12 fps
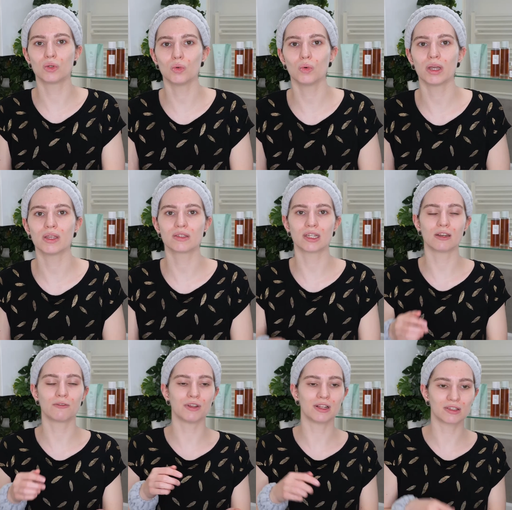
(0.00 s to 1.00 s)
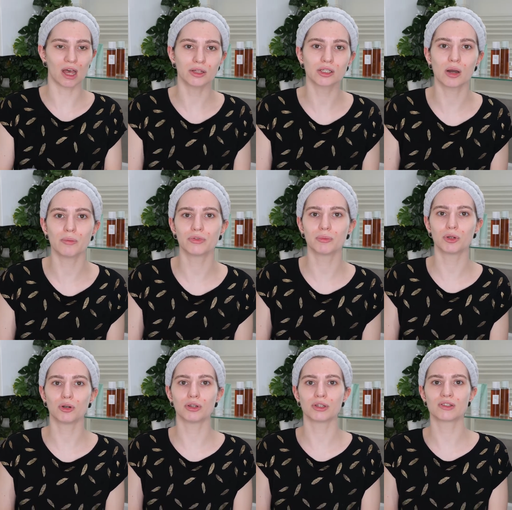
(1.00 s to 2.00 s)
do is that it feels
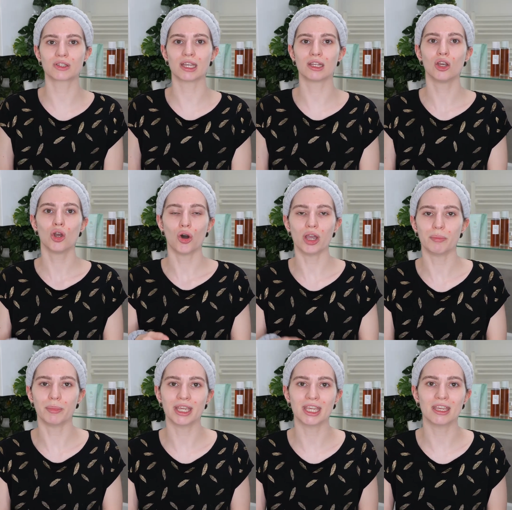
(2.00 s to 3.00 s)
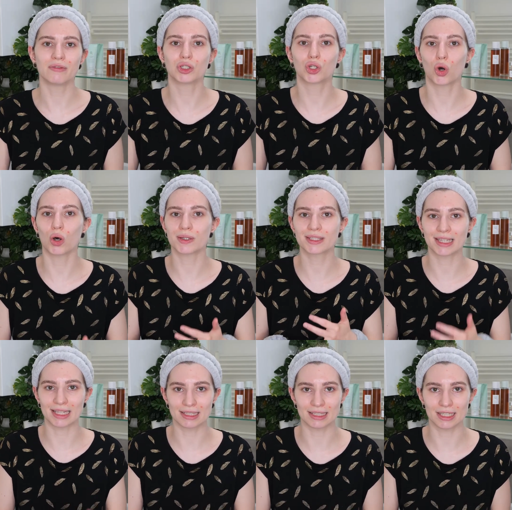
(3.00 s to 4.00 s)
uncomfortable on the skin, or it may even cause
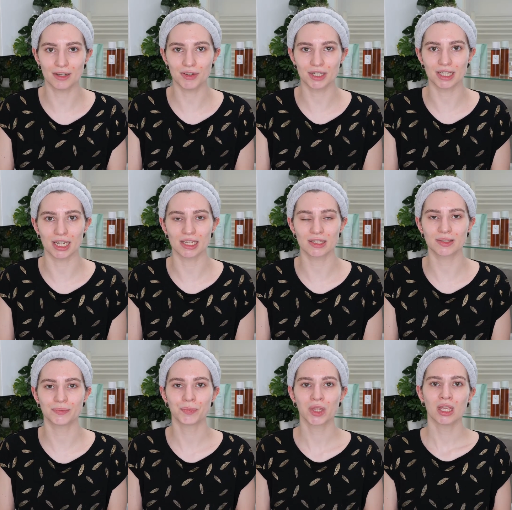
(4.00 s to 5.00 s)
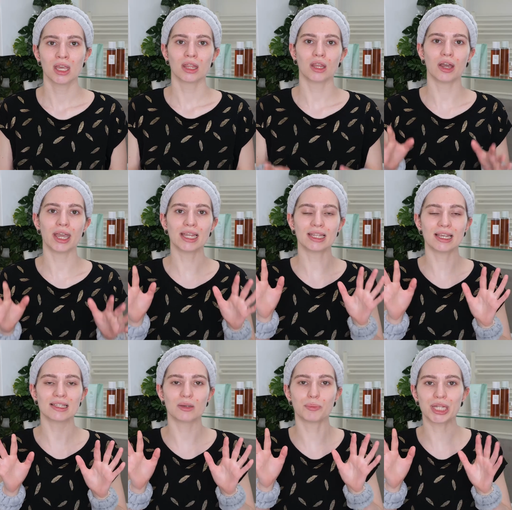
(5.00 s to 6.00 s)
sensitivity. Now, it
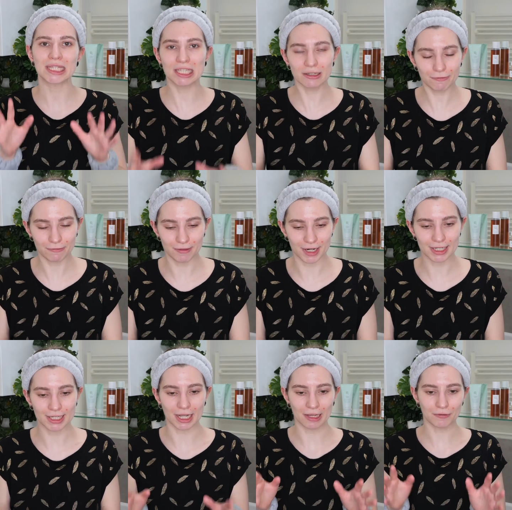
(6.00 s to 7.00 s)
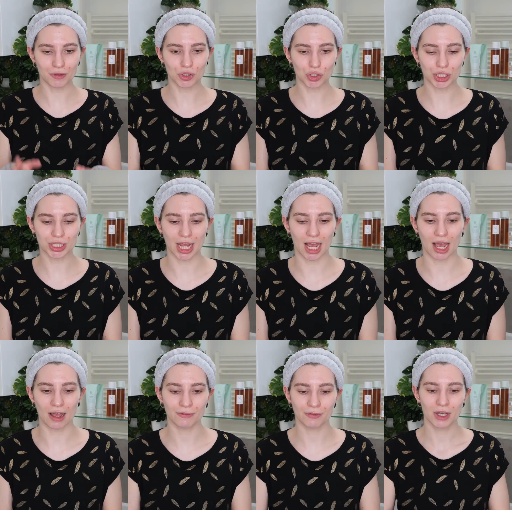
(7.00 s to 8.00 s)
is a bit different if you should
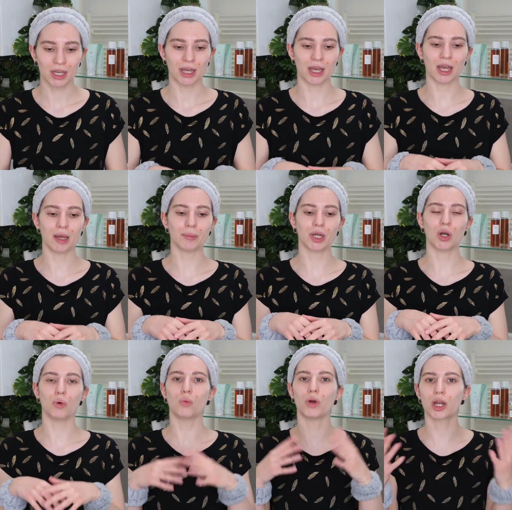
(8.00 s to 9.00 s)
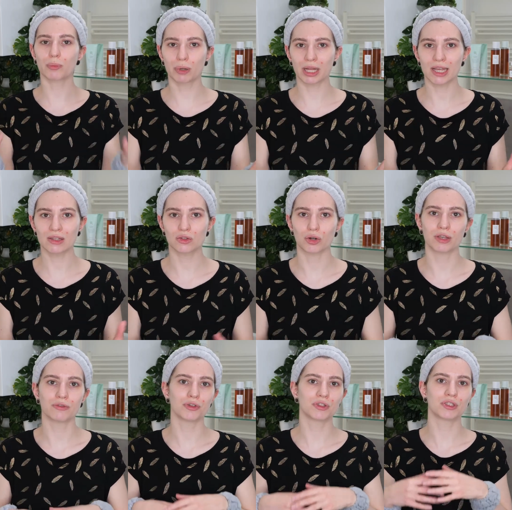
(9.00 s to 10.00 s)
have a workplace, or
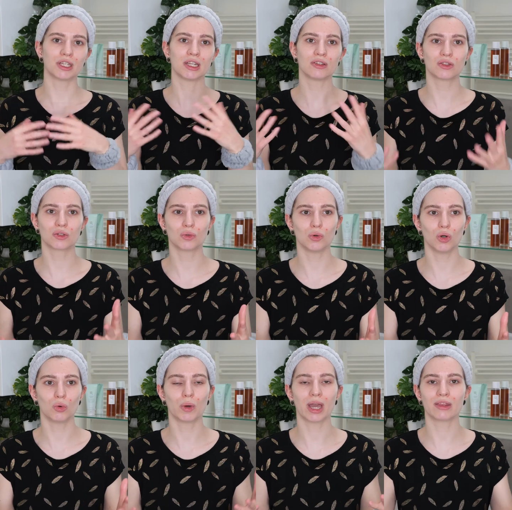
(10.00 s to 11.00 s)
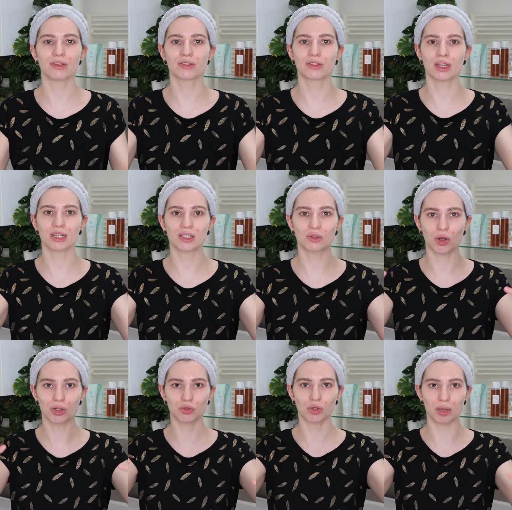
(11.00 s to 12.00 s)
if you sit in school where the sun is
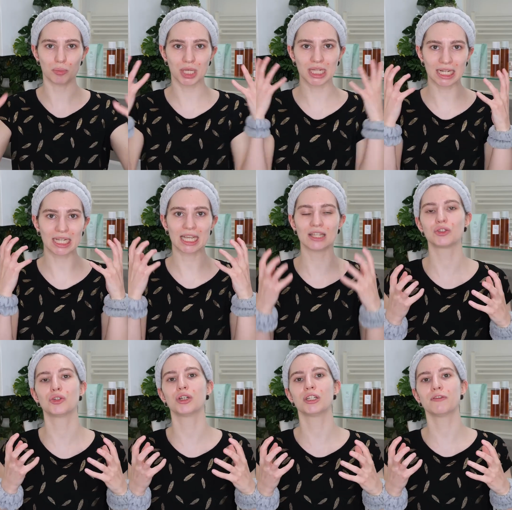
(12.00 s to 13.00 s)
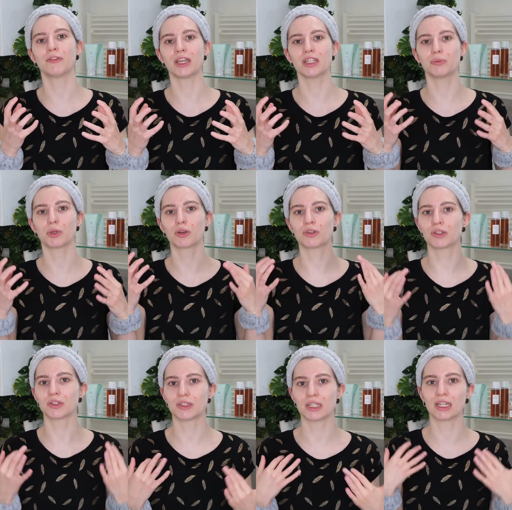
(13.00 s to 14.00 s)
going to immediately hit you in the face because
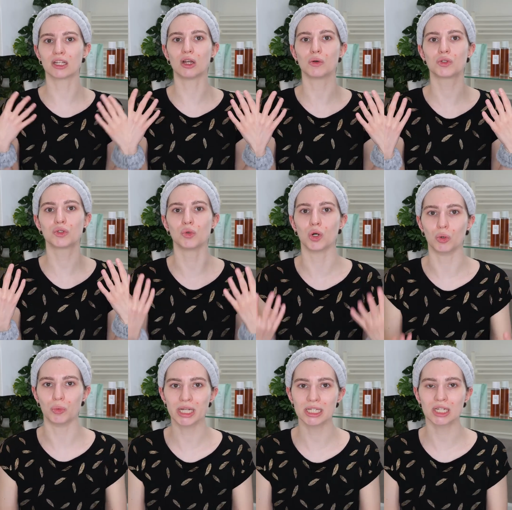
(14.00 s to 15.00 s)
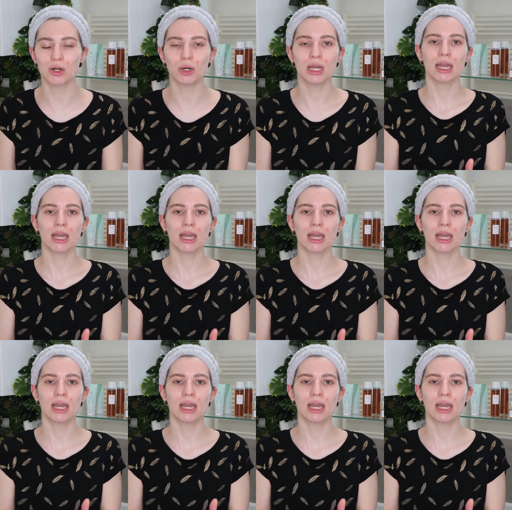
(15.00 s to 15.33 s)
you're sitting close to a window.